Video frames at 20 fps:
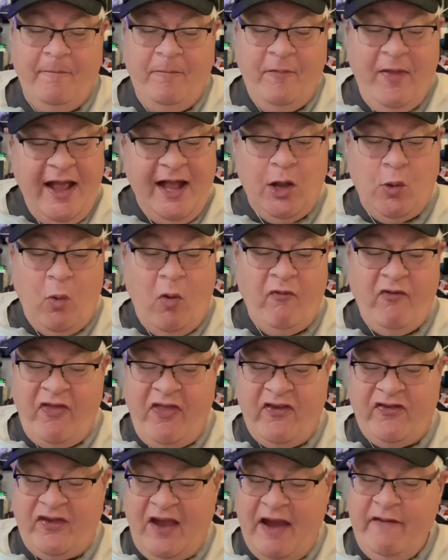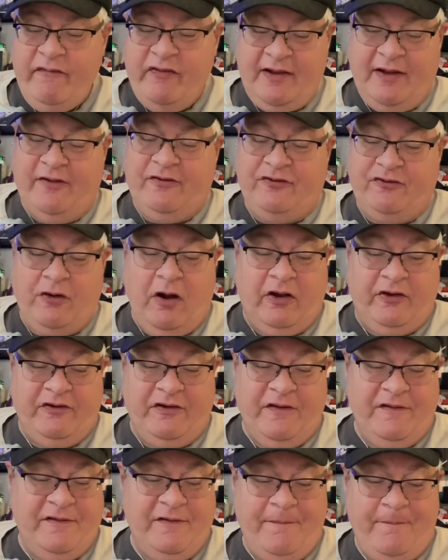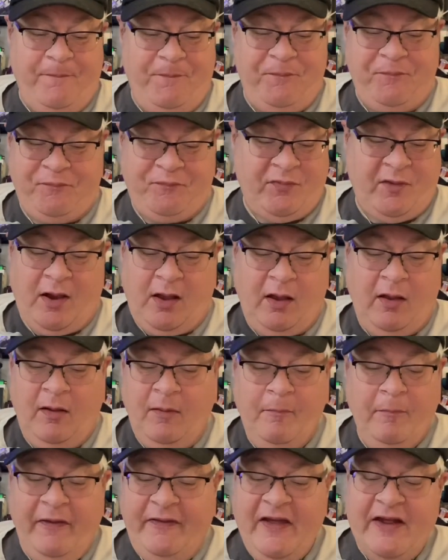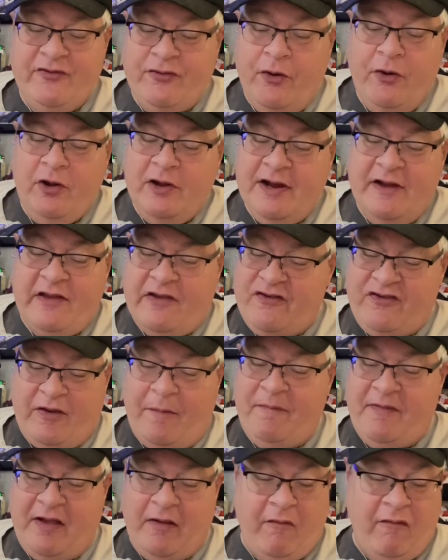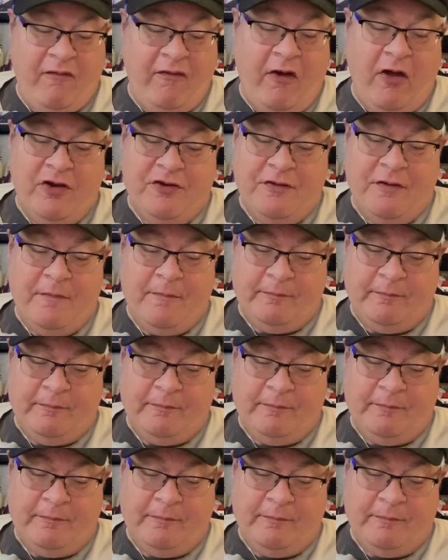They go over the safety instructions, but they turn it into something fun.